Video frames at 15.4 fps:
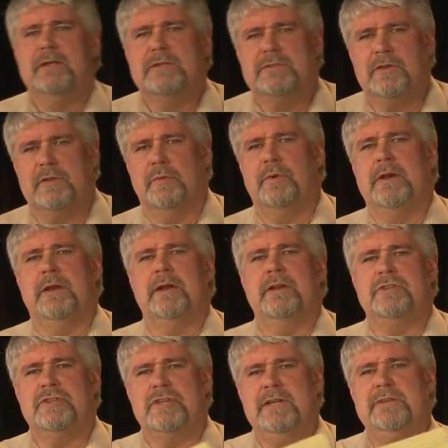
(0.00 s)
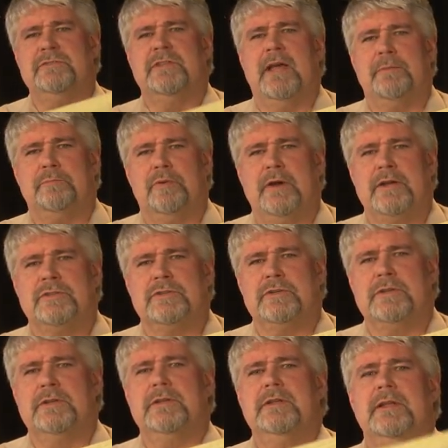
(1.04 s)
so that when it achieves that
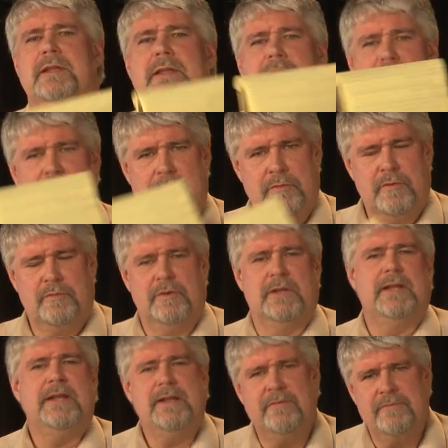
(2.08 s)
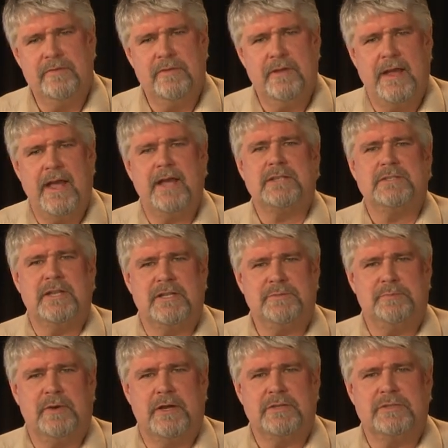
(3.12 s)
pressure, it will relieve the excess
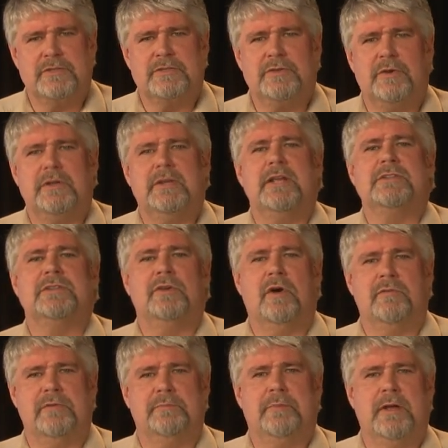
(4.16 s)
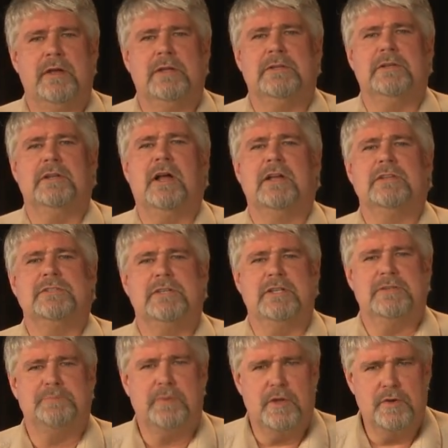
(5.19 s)
pressure so it doesn't overbuild and cause an
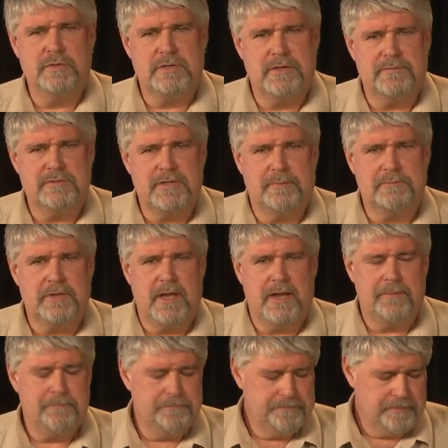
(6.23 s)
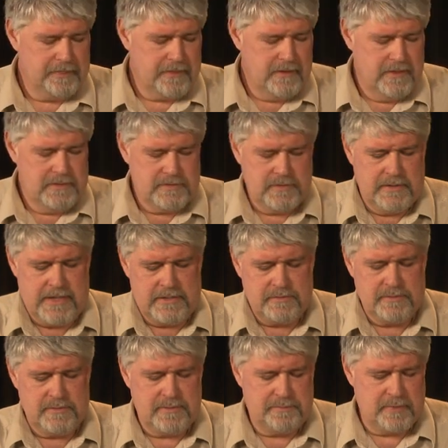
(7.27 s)
explosion of some type. So
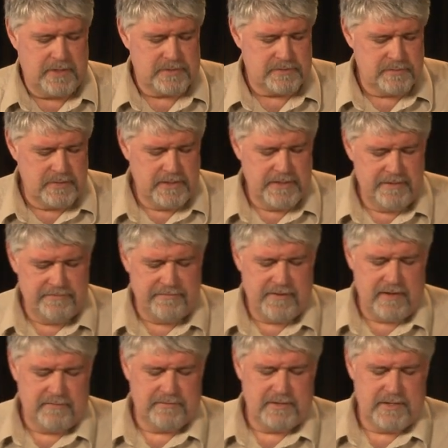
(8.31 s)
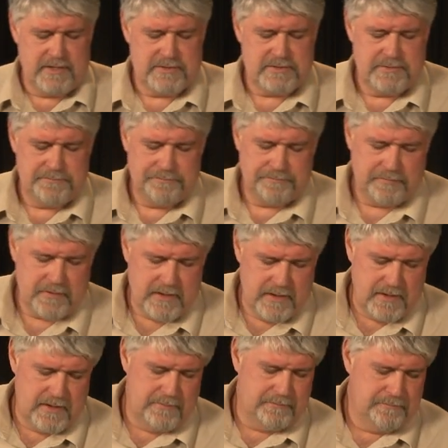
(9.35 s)
that's what the pressure relief valve does.
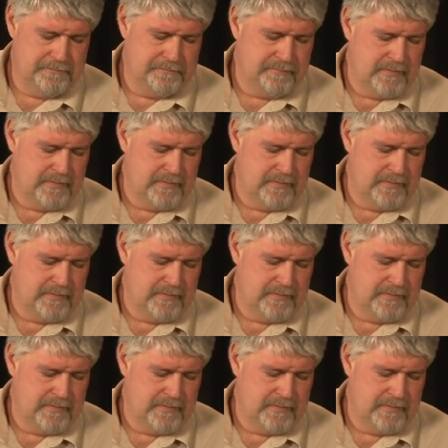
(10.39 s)
Um,